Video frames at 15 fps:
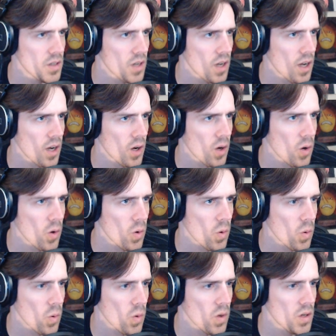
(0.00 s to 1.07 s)

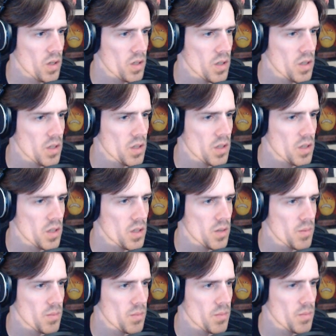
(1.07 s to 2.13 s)
Ow.
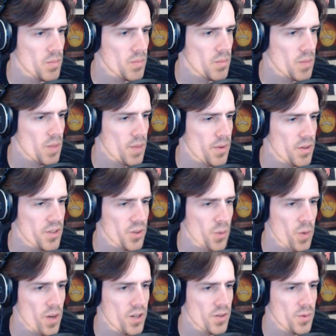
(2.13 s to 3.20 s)
Maybe there is a
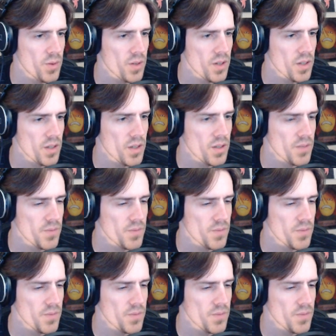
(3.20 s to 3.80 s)
way to,